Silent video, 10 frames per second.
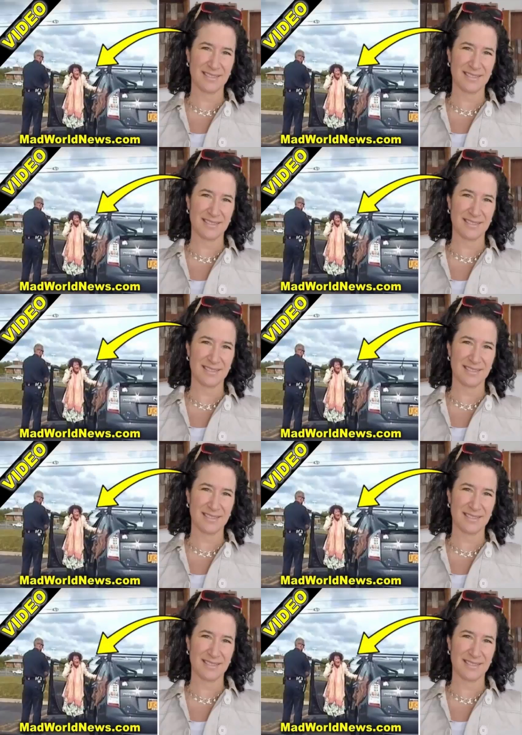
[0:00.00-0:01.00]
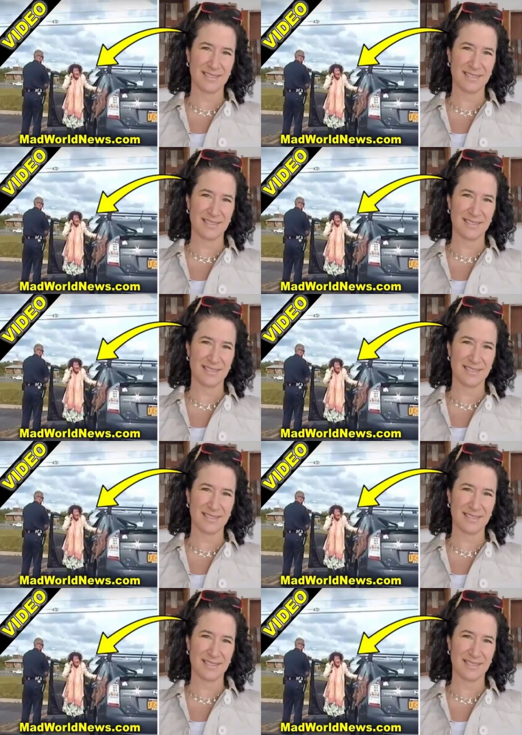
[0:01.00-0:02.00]

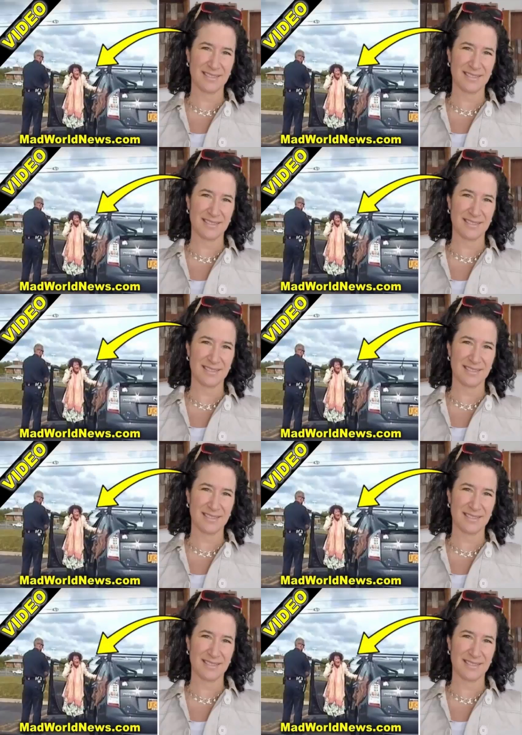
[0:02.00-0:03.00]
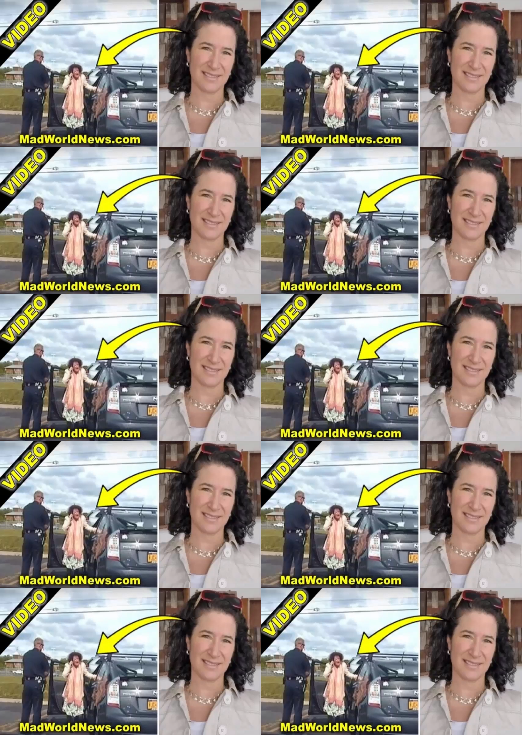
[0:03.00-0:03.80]
[no speech]